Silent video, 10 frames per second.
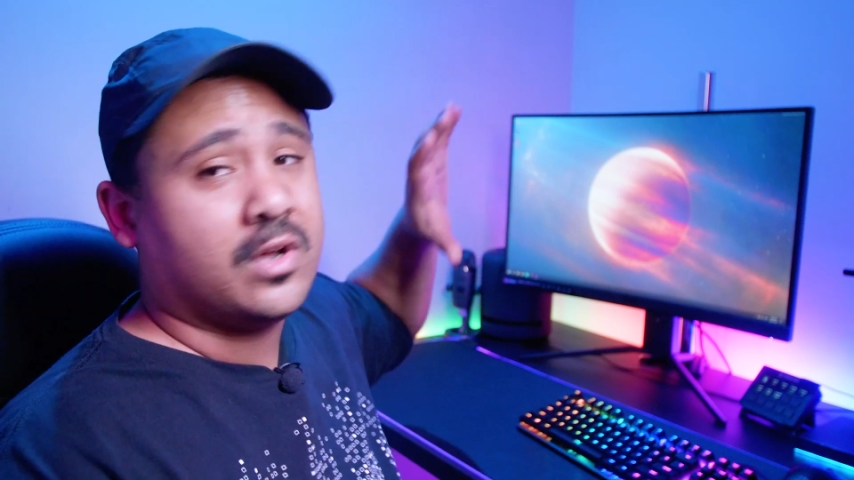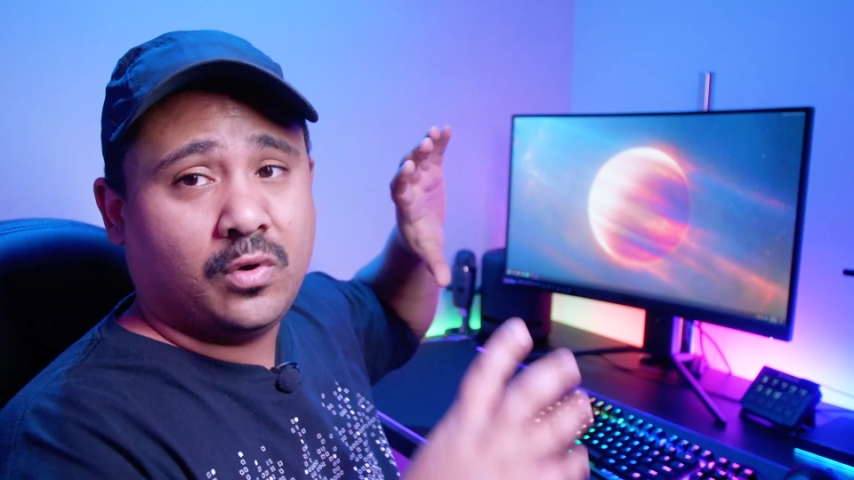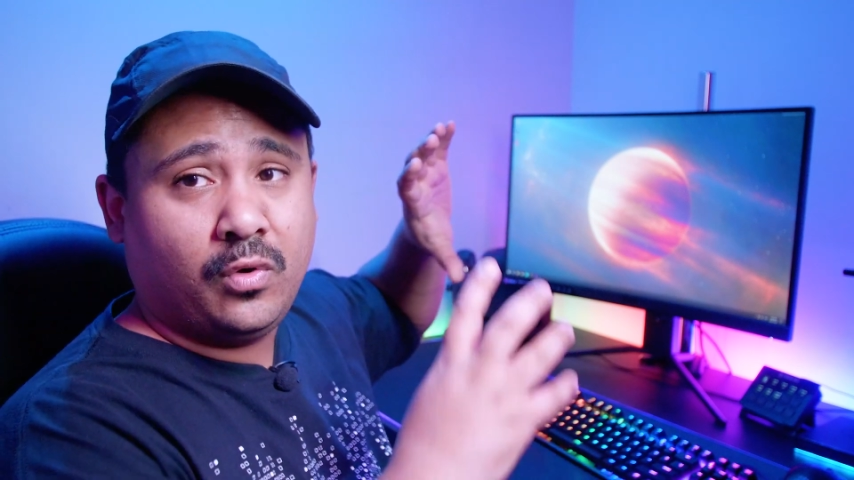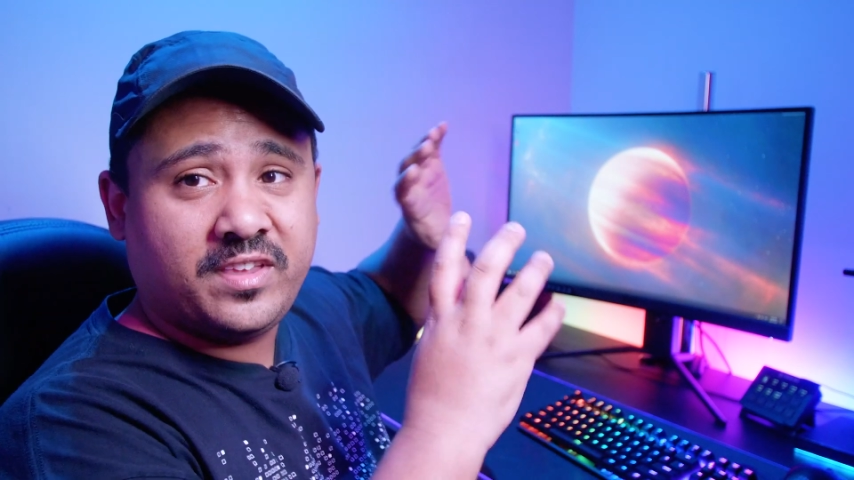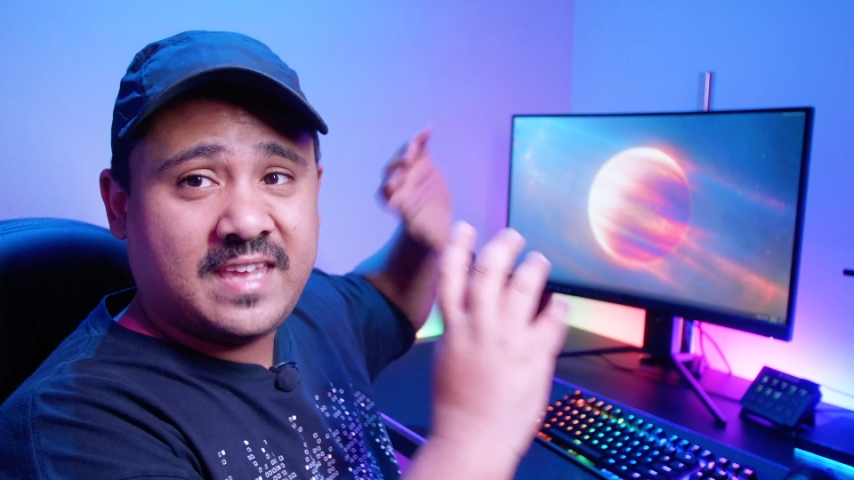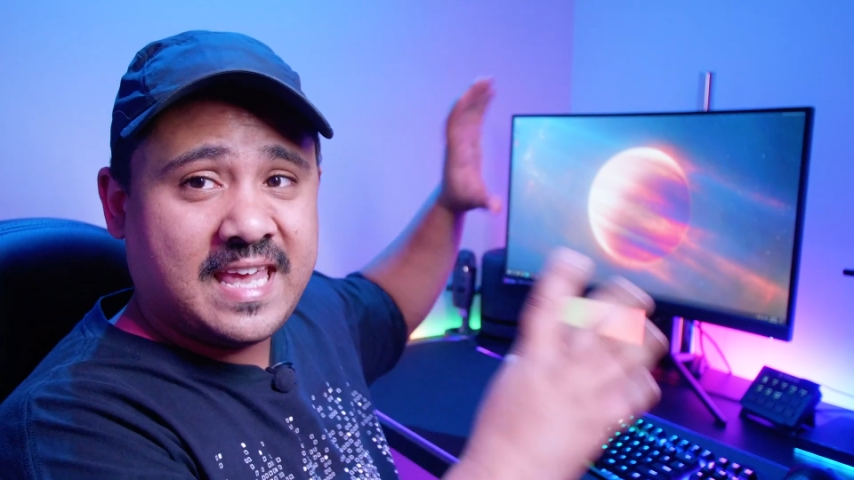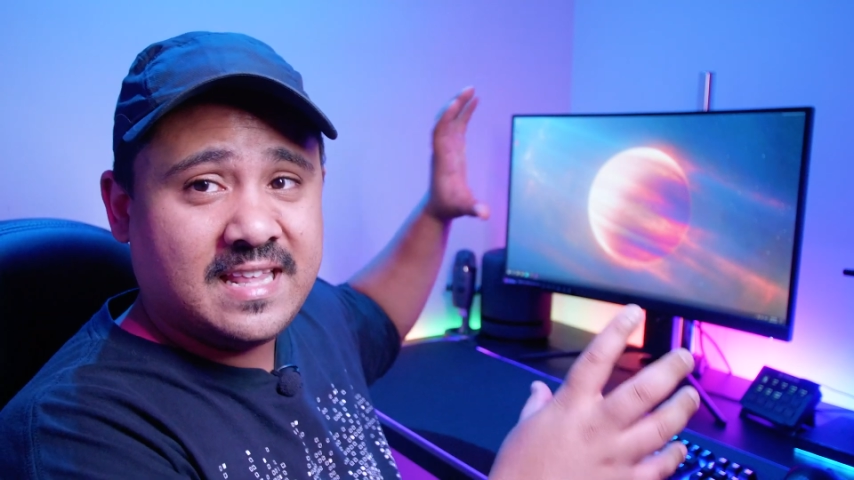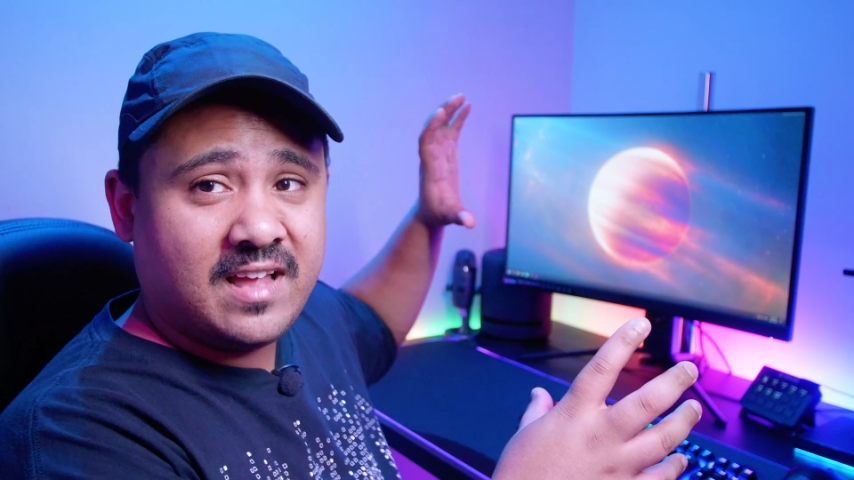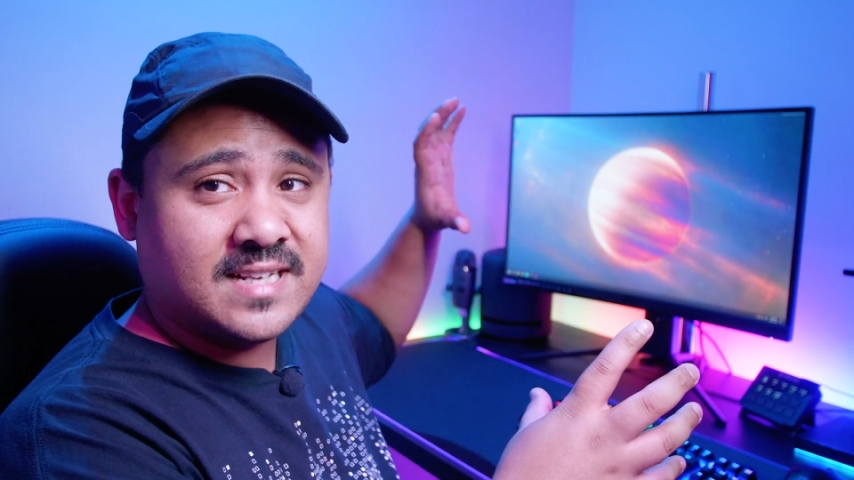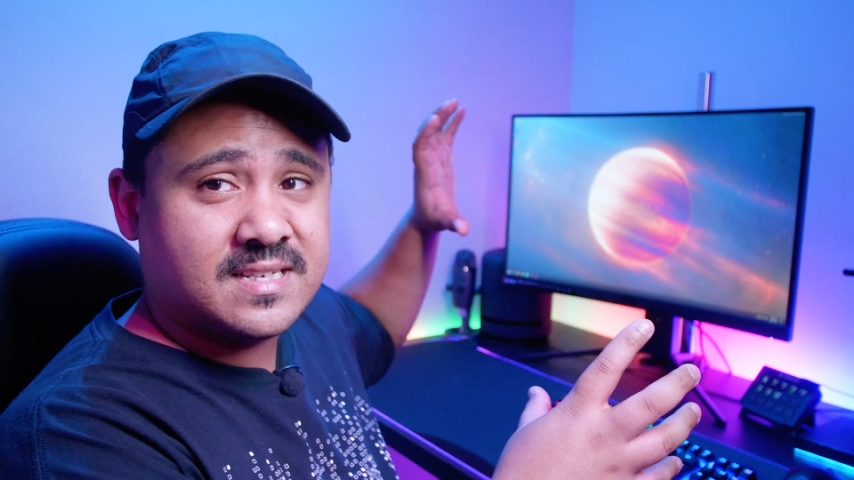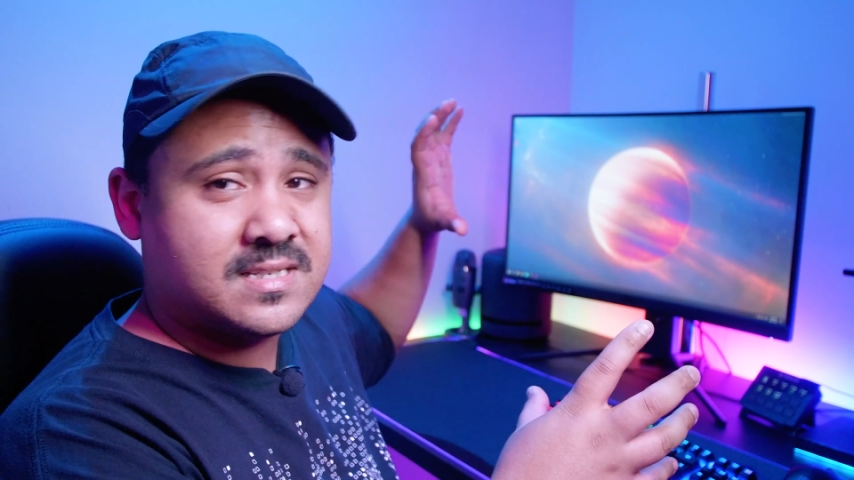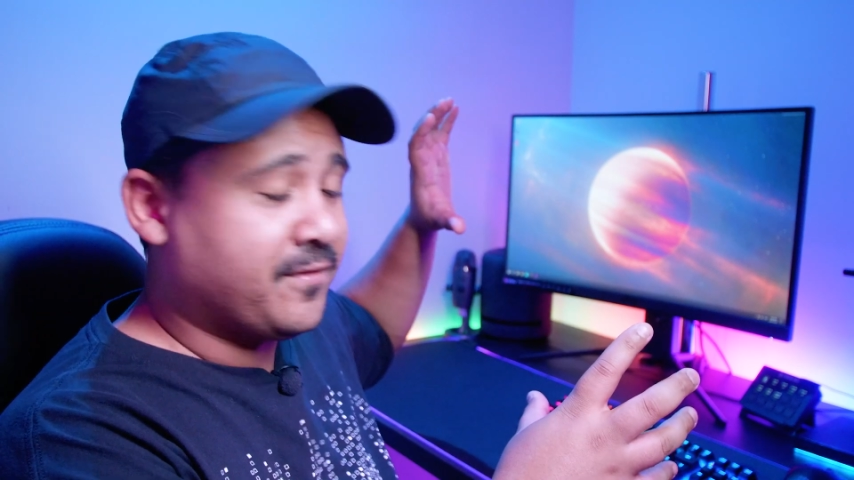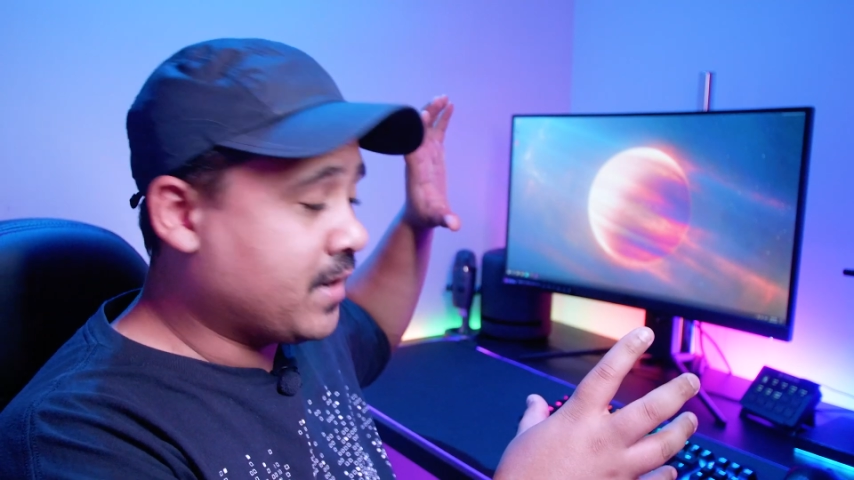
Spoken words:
got all the key lights and stuff